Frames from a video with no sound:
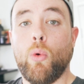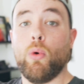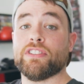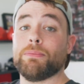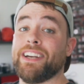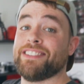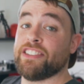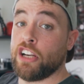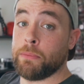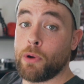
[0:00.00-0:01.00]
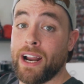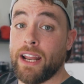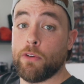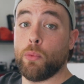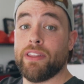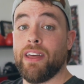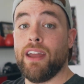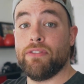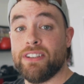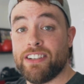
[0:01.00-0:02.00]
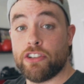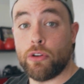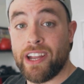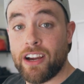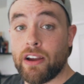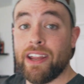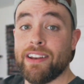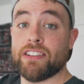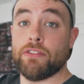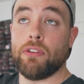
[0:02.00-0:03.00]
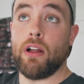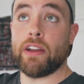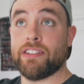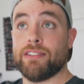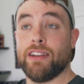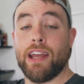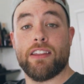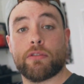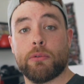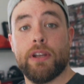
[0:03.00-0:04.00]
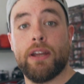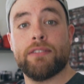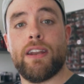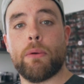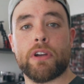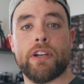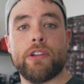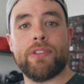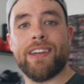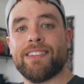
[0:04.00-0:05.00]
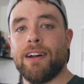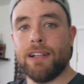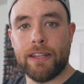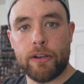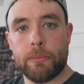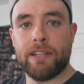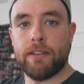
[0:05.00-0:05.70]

What's up, ladies and gentlemen? Ryan Hafey with Hafey Digital here. It is Vlogust Day 3, and today we're going to do things a little bit